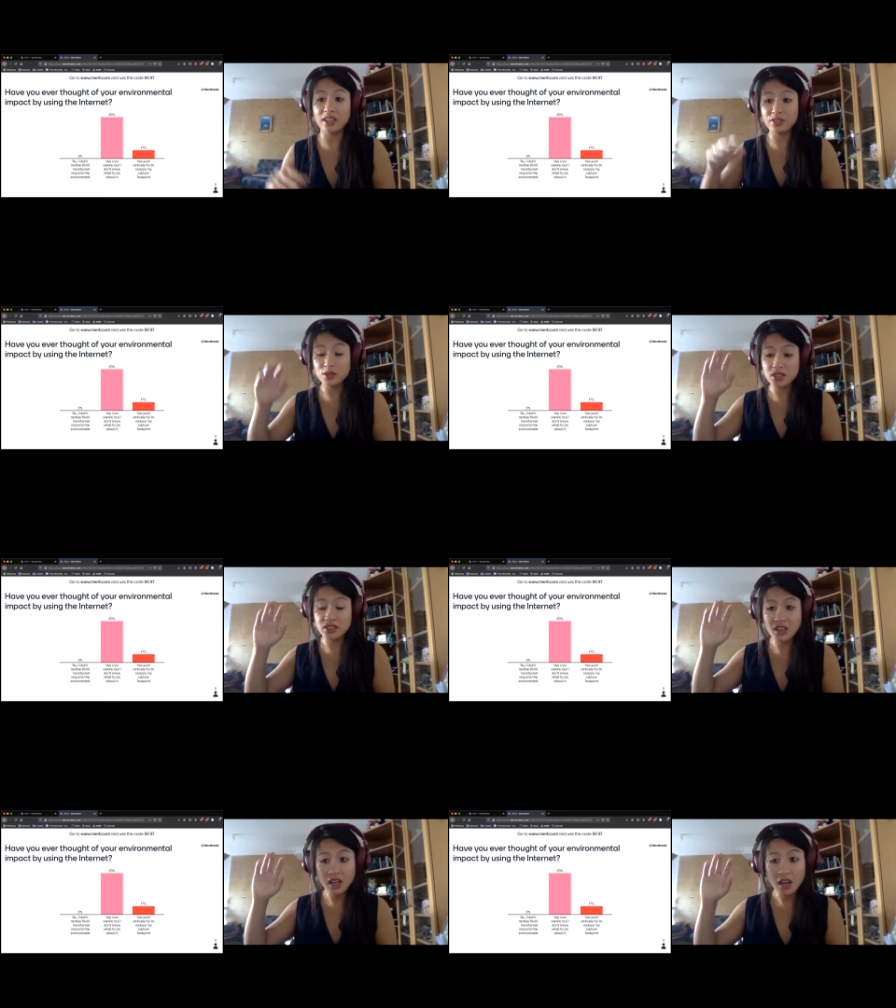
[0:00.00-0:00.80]
If you
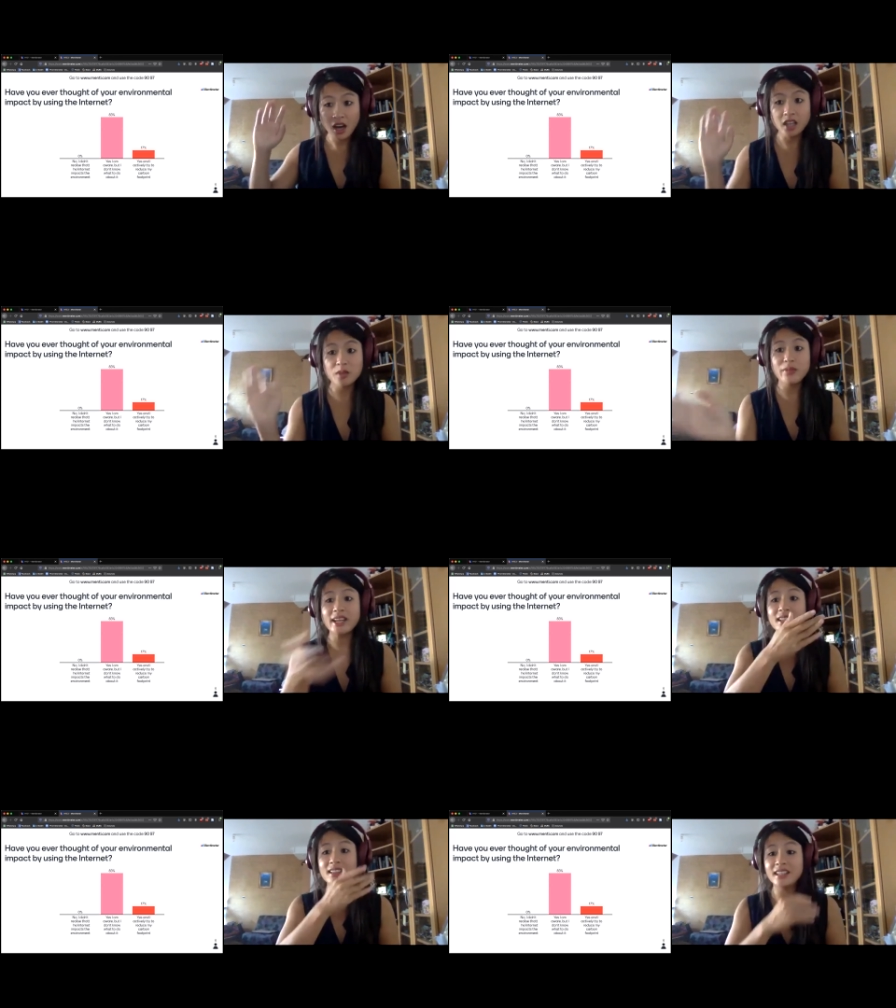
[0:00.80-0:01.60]
just
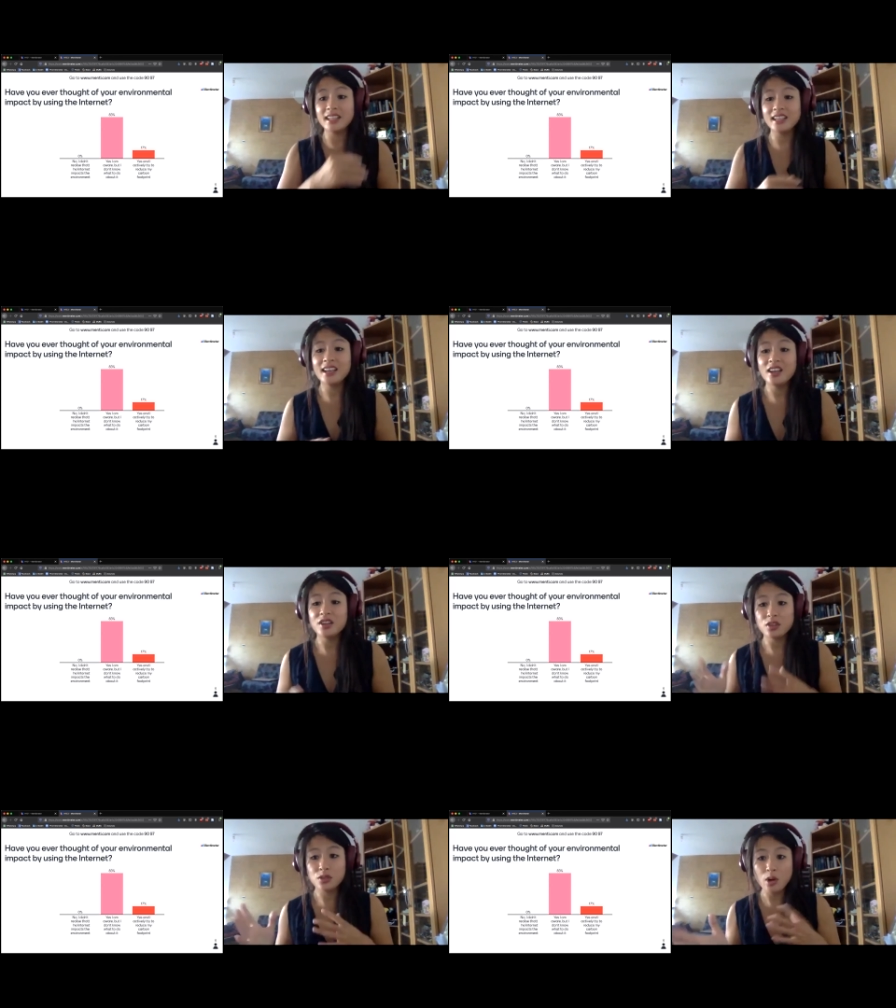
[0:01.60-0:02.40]
automatically
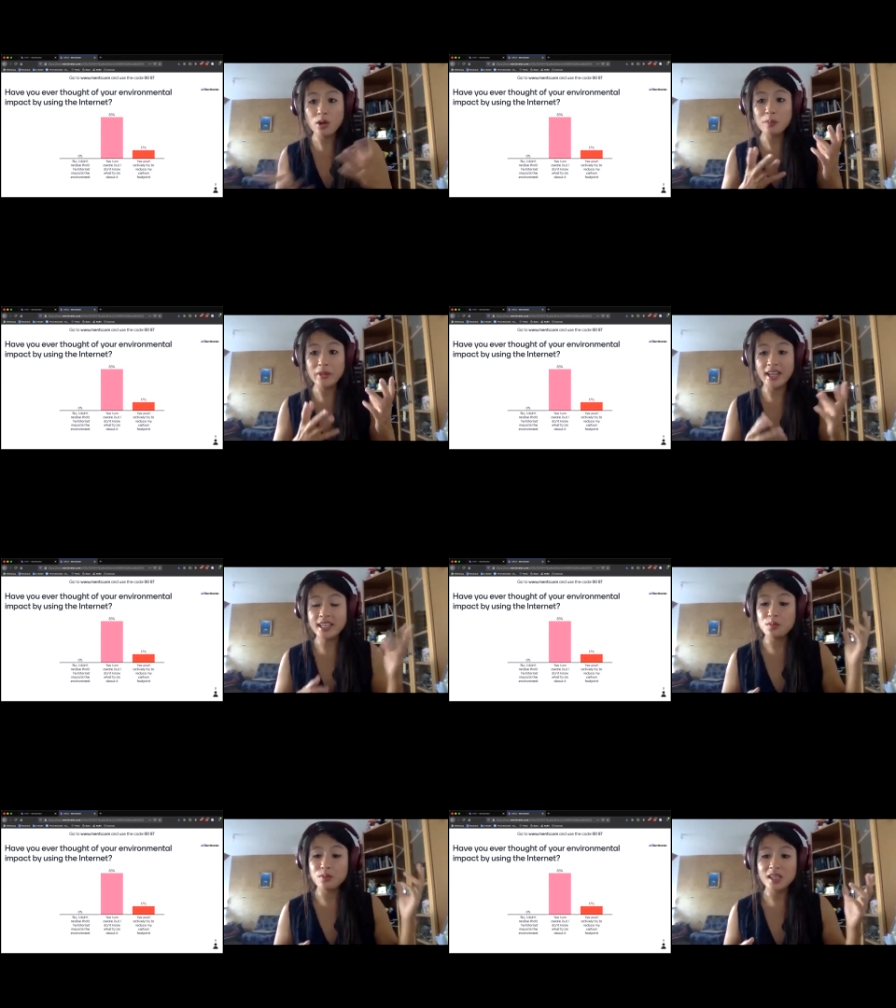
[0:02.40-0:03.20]
throw up
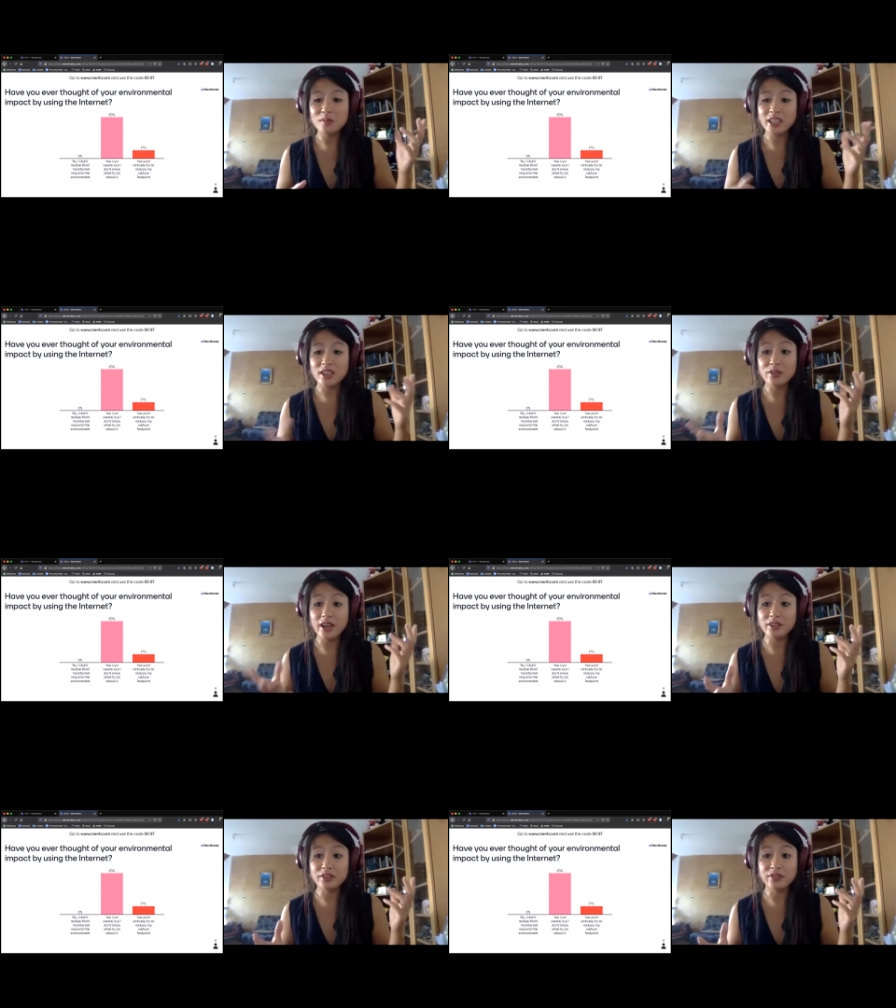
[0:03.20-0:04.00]
any meme that you've
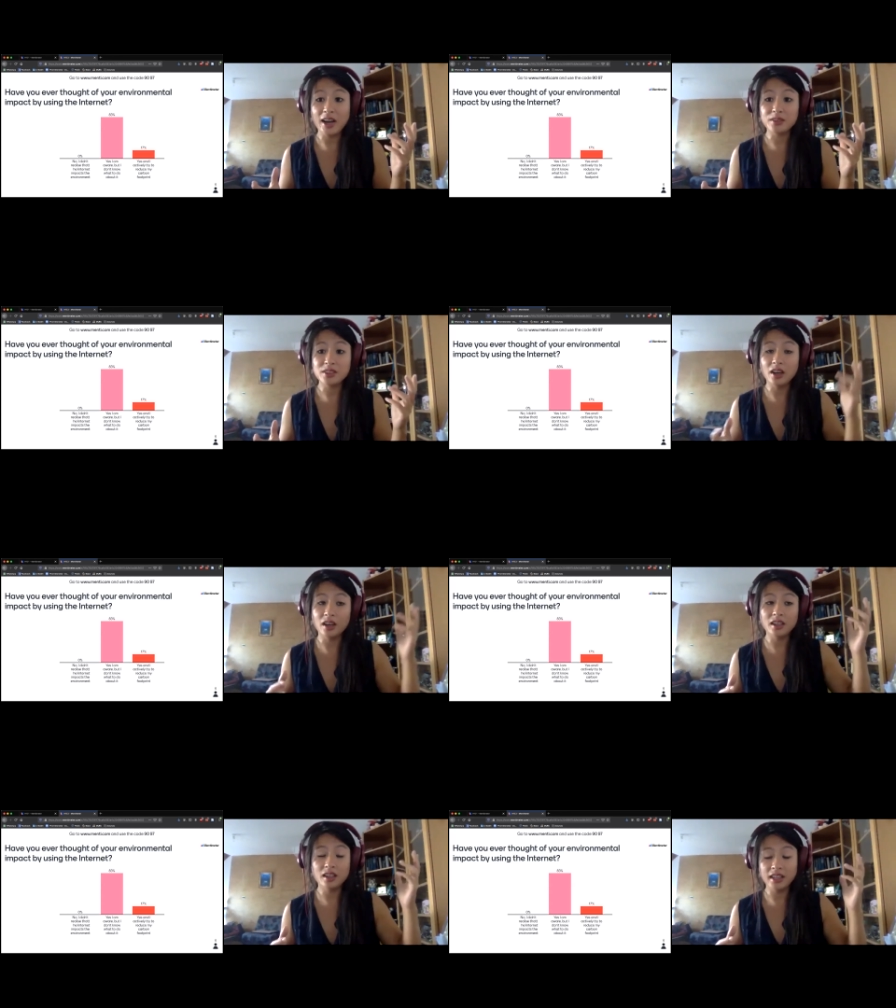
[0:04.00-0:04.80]
ever found
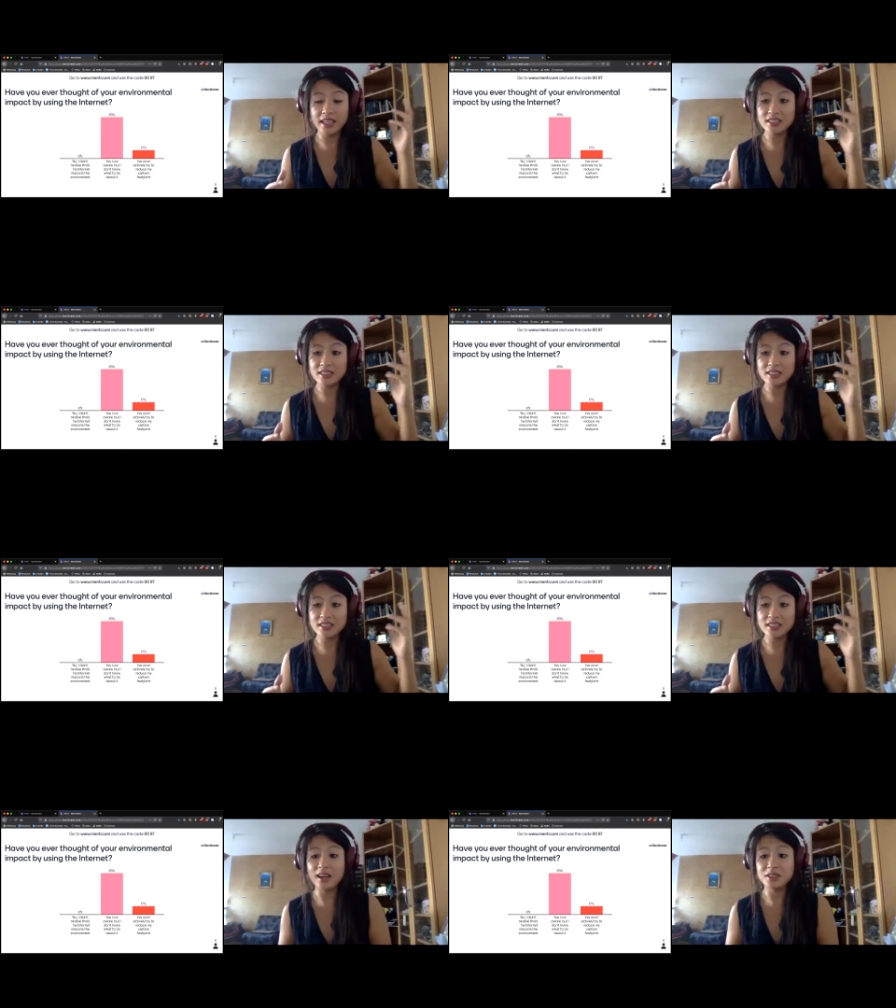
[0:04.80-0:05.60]
into the
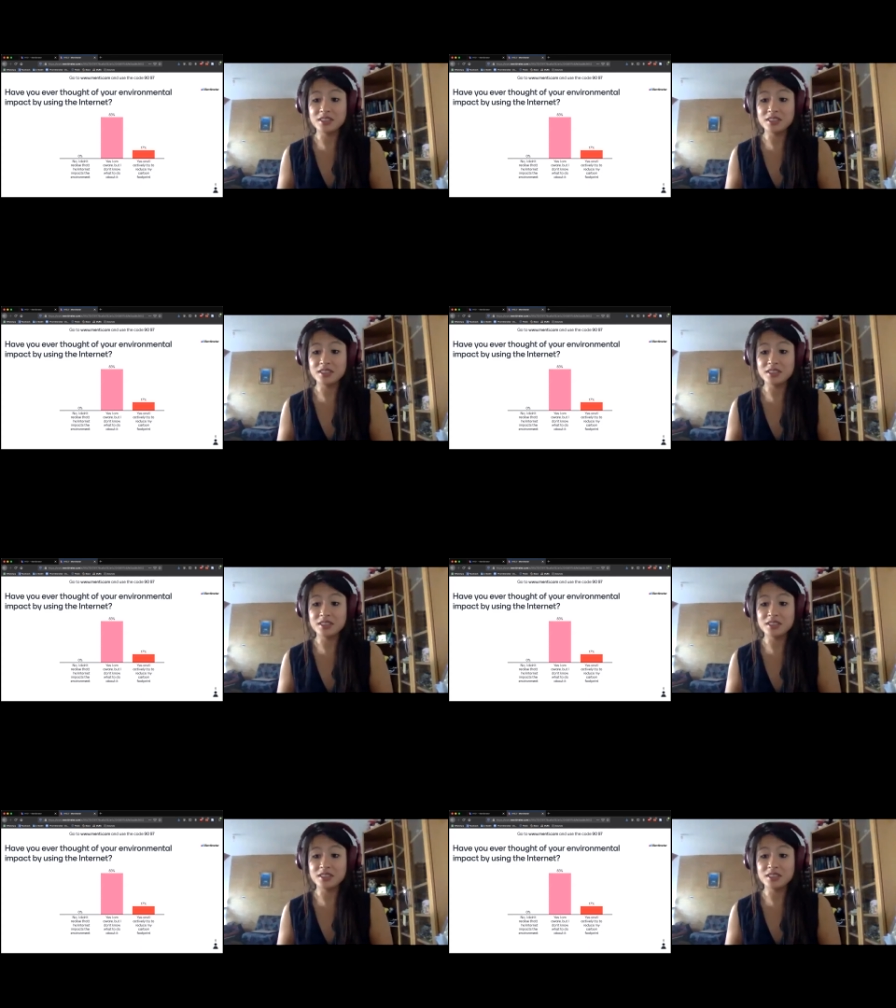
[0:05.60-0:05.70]
cloud,